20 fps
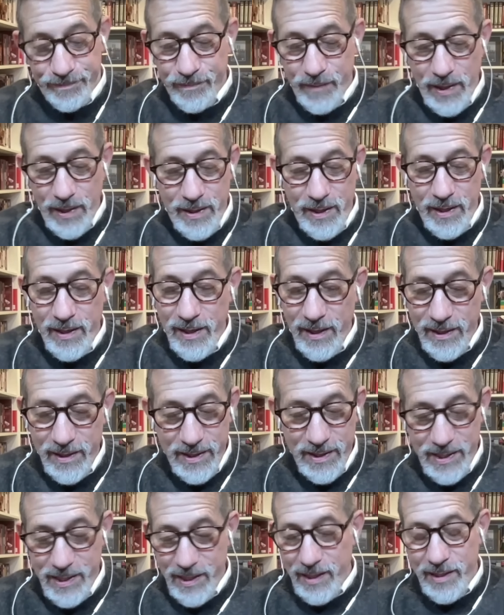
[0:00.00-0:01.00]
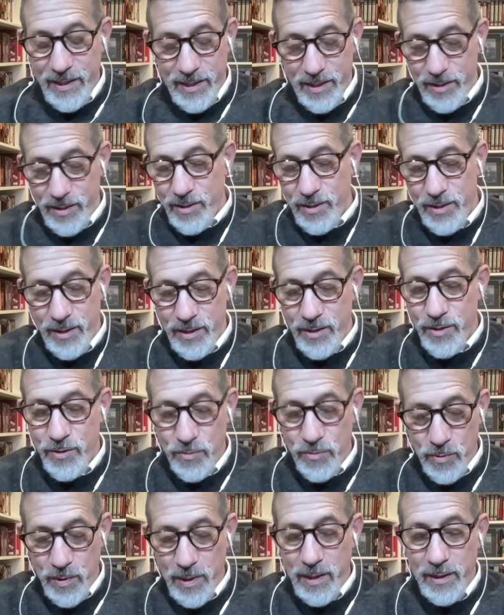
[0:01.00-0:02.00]
The United States is
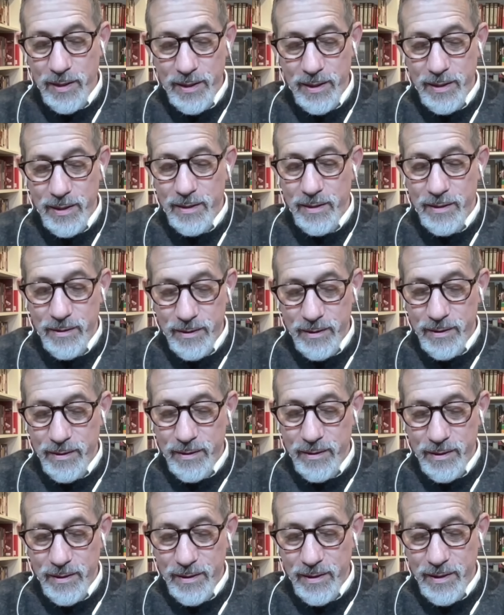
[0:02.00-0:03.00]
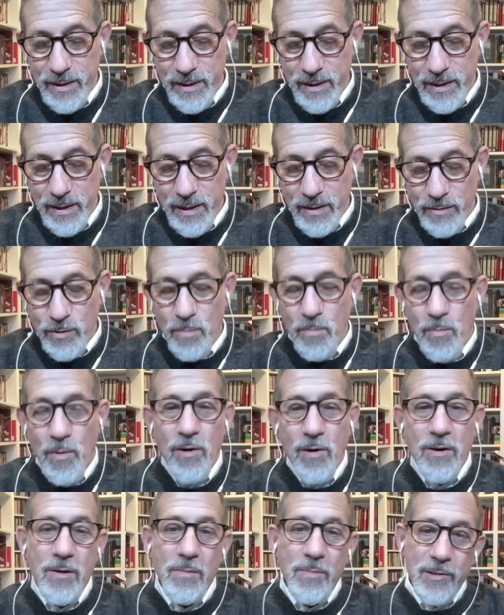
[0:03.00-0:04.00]
really in a
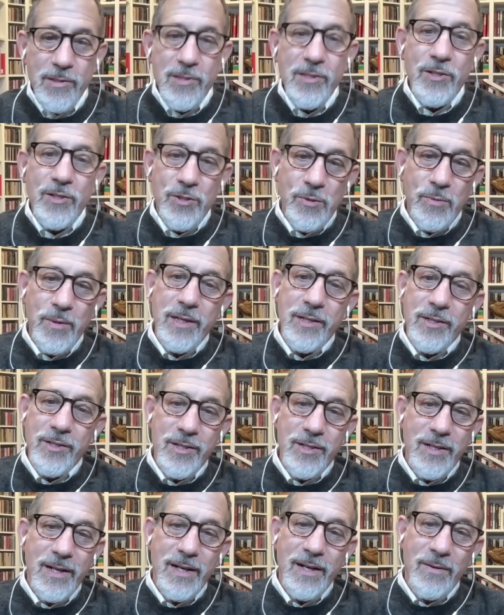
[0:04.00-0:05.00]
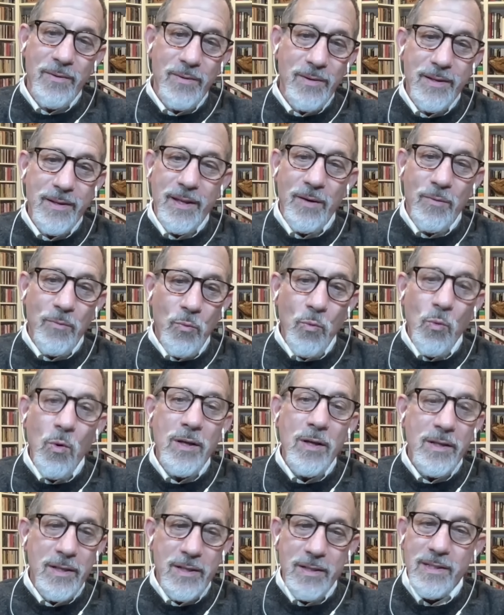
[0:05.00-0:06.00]
remarkable situation now, that
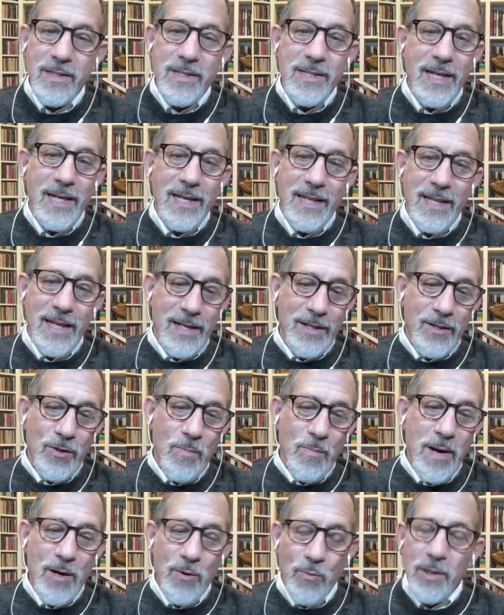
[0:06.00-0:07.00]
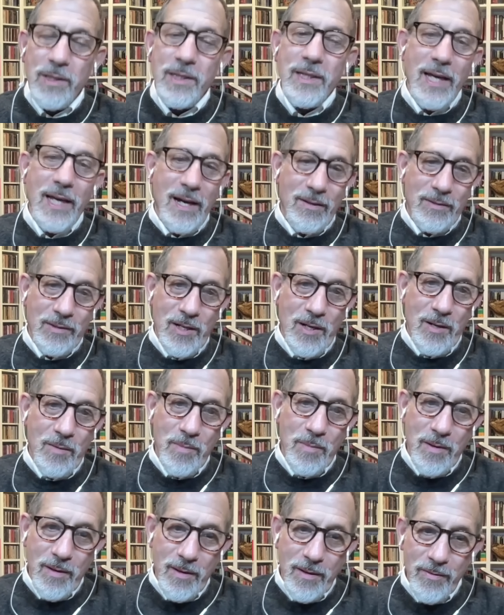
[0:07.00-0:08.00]
one can say that no matter what the outcome
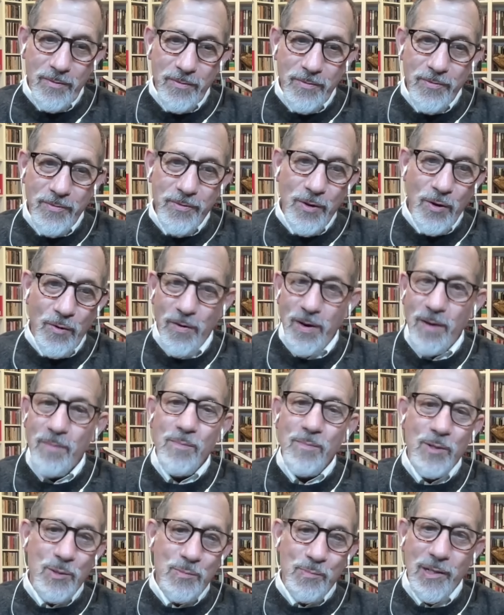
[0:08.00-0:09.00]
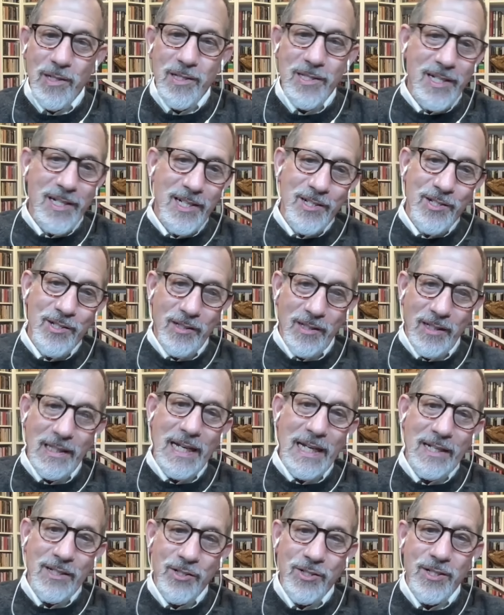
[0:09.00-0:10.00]
of November's presidential
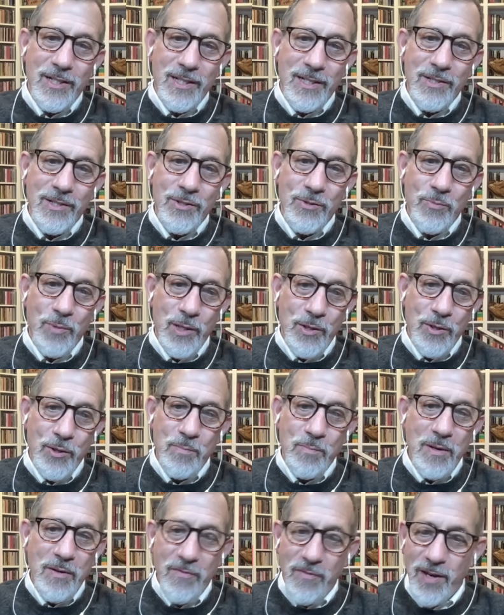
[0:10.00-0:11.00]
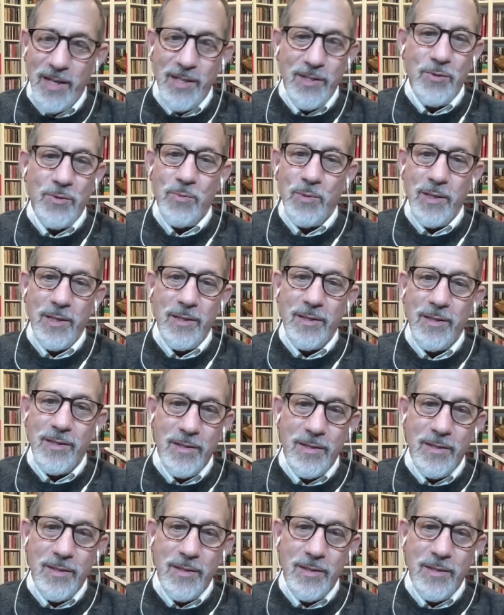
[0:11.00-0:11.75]
election is, we could be faced with